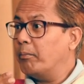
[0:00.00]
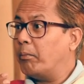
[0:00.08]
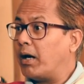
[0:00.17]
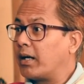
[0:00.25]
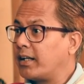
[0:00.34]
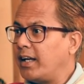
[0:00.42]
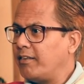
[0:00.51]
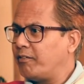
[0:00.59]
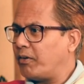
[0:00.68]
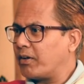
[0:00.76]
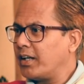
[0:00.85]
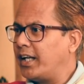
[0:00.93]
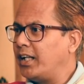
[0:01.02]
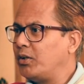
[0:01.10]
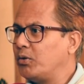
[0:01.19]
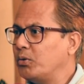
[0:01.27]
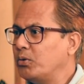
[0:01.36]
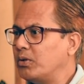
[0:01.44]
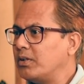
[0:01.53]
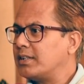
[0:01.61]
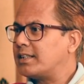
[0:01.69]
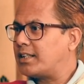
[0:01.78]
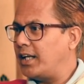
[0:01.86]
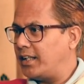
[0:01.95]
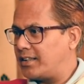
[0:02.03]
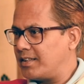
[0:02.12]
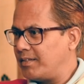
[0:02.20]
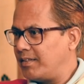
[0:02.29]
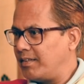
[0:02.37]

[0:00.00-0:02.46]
bargain for a Hindu state,